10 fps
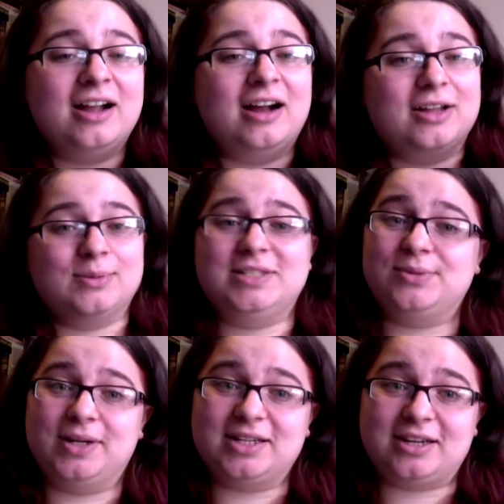otherwise you
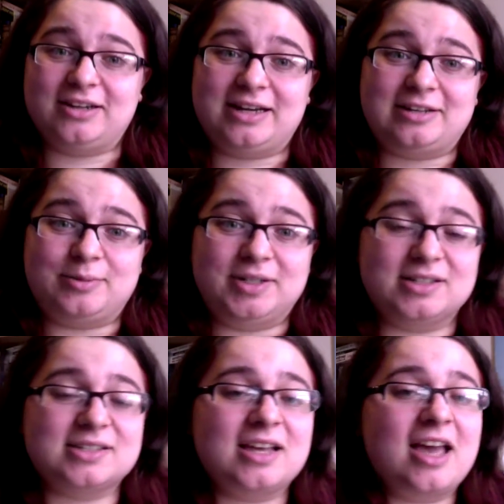are going to go down in
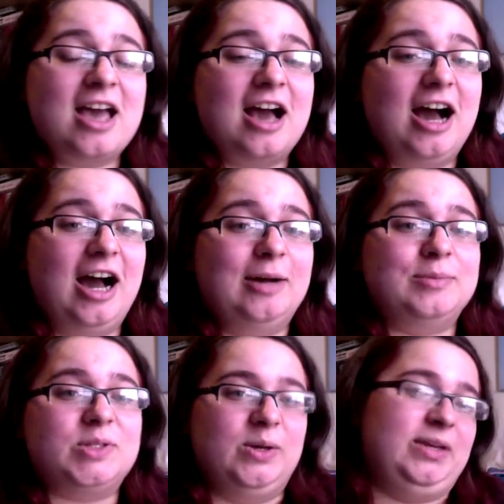marks.
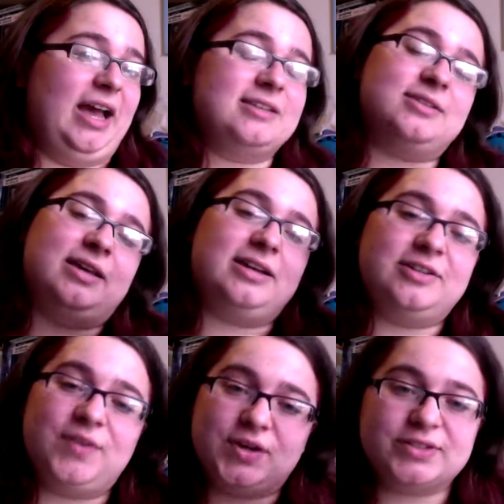So then I
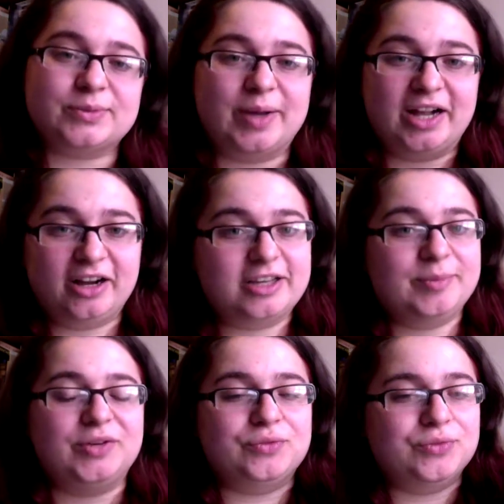focus on my
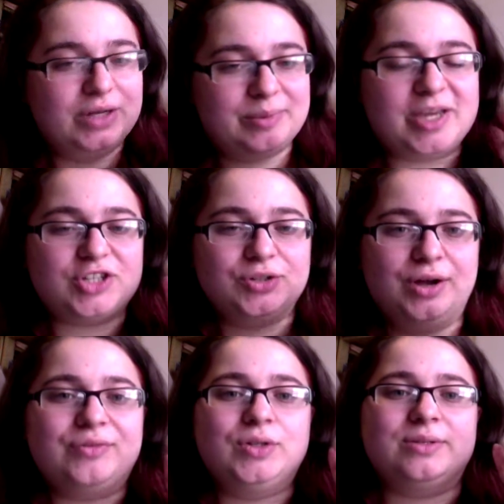argument and really make sure
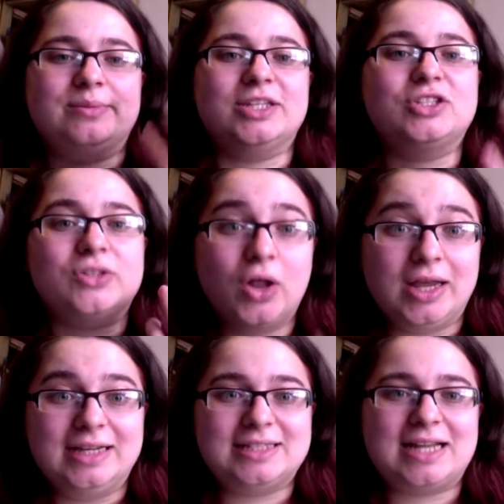I've got something
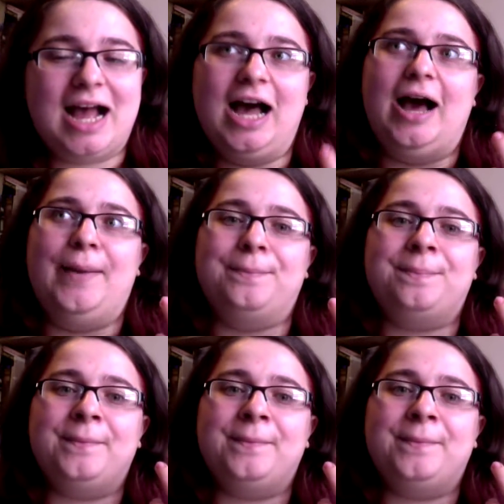solid and